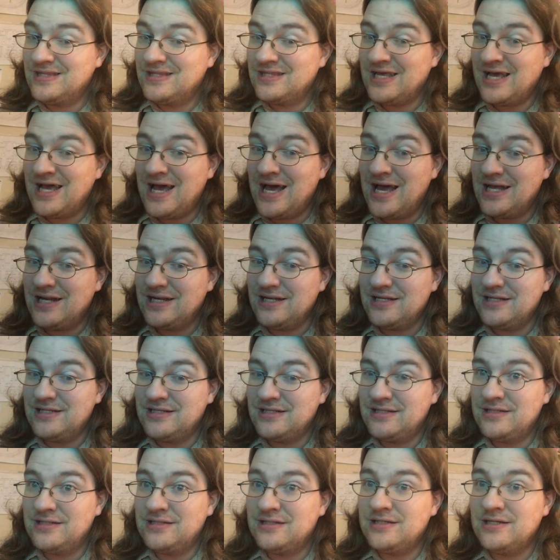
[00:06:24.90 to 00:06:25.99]
That
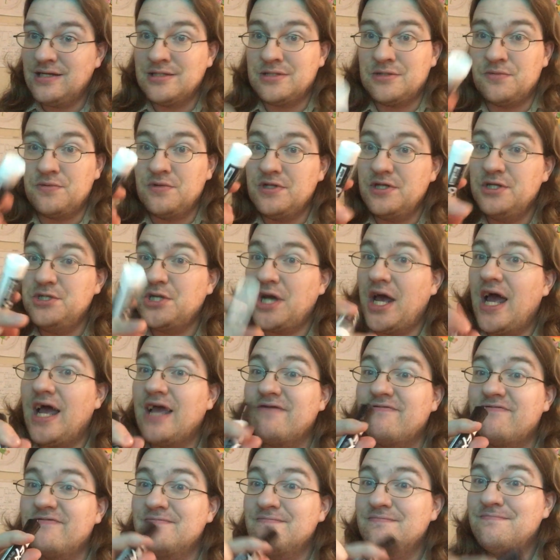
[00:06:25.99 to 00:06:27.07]
doesn't really
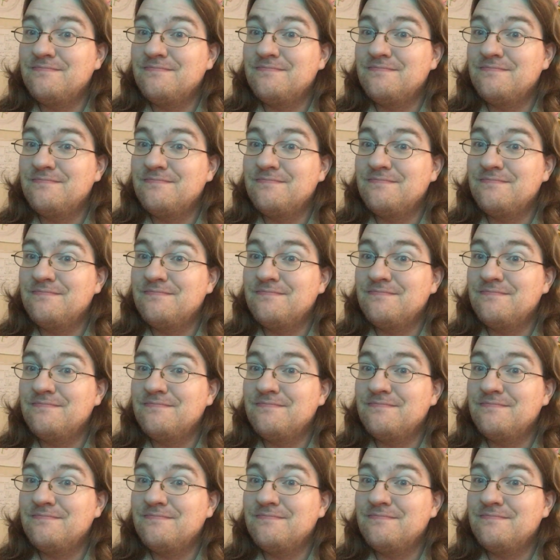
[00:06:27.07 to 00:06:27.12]
jive